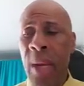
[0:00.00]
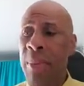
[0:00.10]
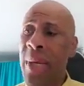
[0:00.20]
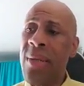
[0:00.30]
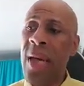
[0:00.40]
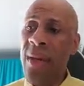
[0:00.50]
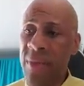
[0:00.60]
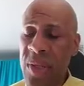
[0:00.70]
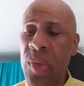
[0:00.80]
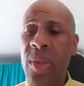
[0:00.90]
Because I
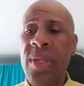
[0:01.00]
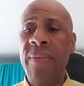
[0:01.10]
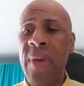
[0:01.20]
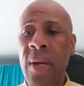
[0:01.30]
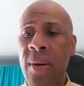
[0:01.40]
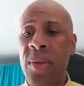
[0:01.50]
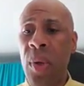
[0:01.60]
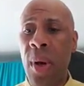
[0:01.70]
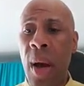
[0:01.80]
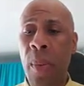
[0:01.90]
even saw some videos
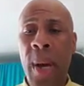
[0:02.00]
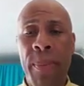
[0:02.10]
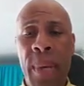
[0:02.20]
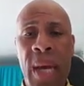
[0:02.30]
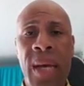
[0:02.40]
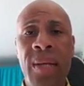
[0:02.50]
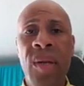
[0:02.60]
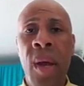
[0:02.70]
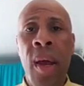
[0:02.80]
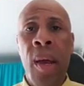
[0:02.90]
on our webpage
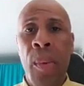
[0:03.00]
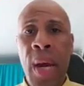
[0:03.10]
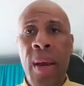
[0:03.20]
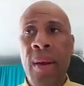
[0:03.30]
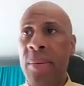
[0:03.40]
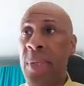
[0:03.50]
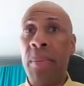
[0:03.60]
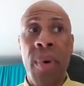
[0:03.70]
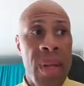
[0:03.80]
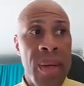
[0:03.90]
where there was a
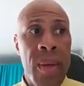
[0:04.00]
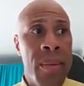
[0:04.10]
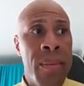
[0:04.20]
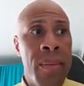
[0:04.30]
brother.